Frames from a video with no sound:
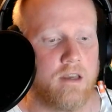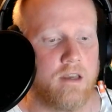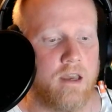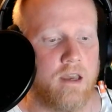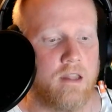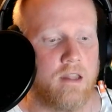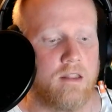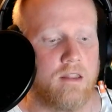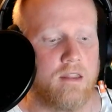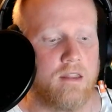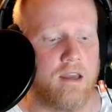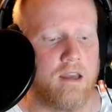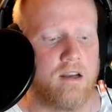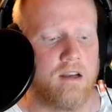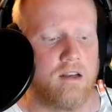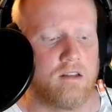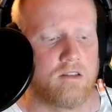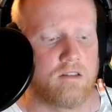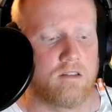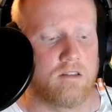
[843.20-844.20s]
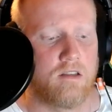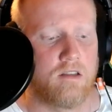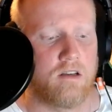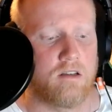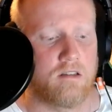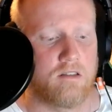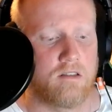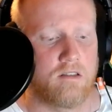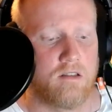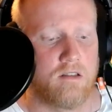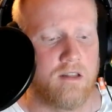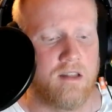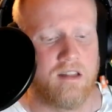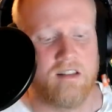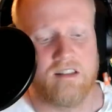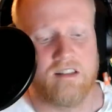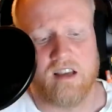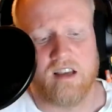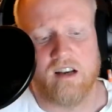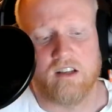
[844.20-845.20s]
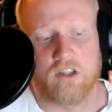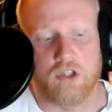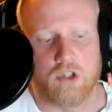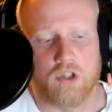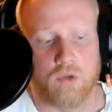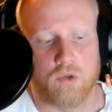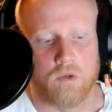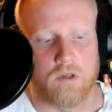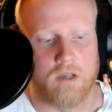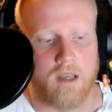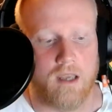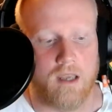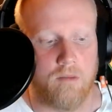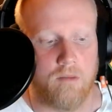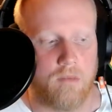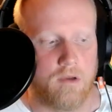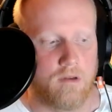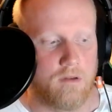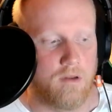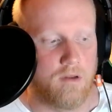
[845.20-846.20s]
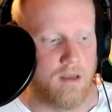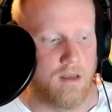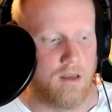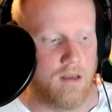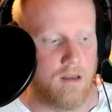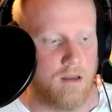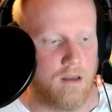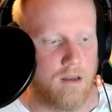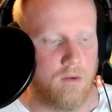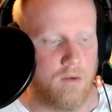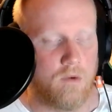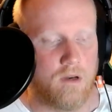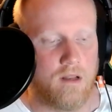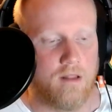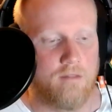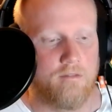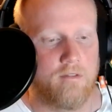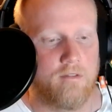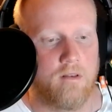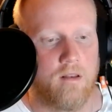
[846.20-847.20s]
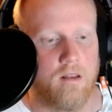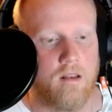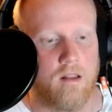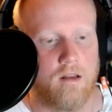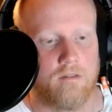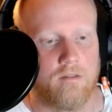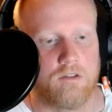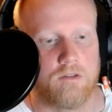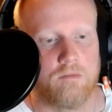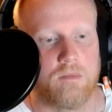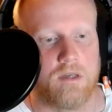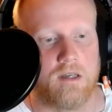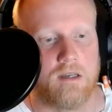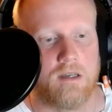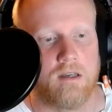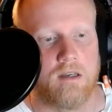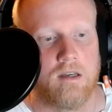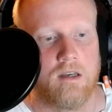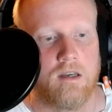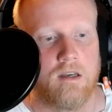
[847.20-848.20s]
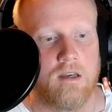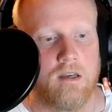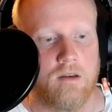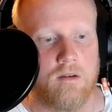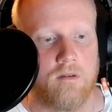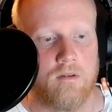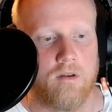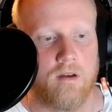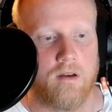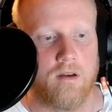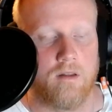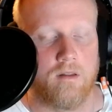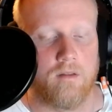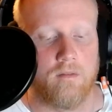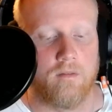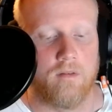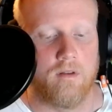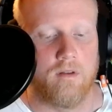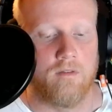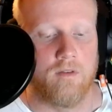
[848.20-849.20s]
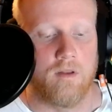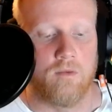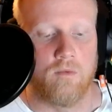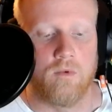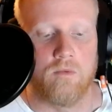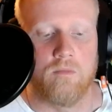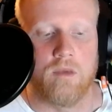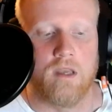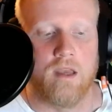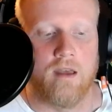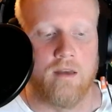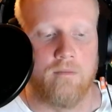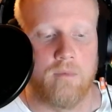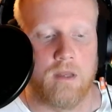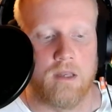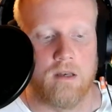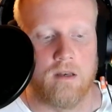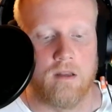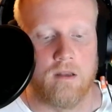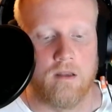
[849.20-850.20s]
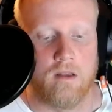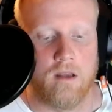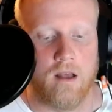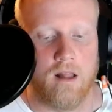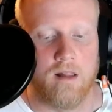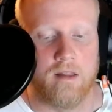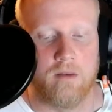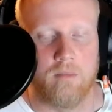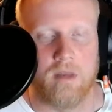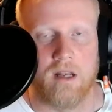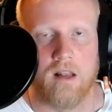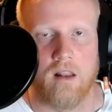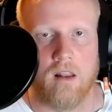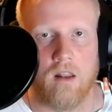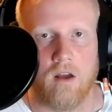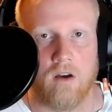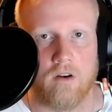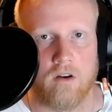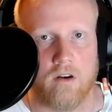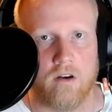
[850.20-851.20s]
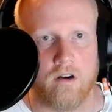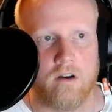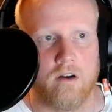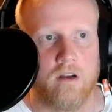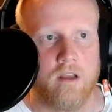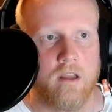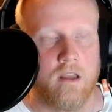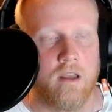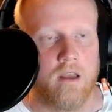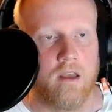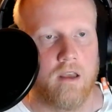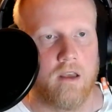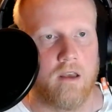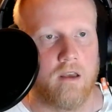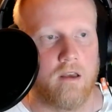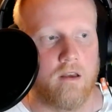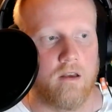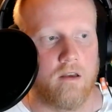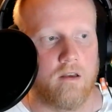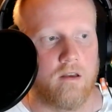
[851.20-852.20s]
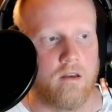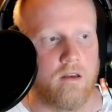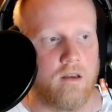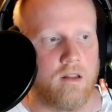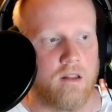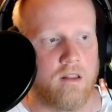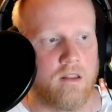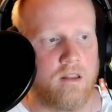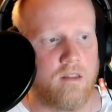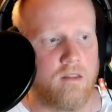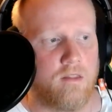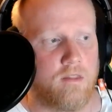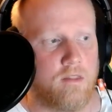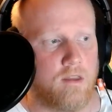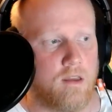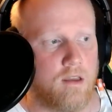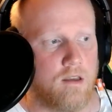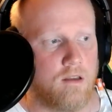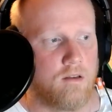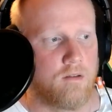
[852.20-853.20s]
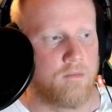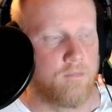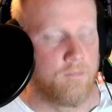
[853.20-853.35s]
and that kind of sucks. And it's kind of short game. I would have loved to be if it would have been a little bit longer. And another thing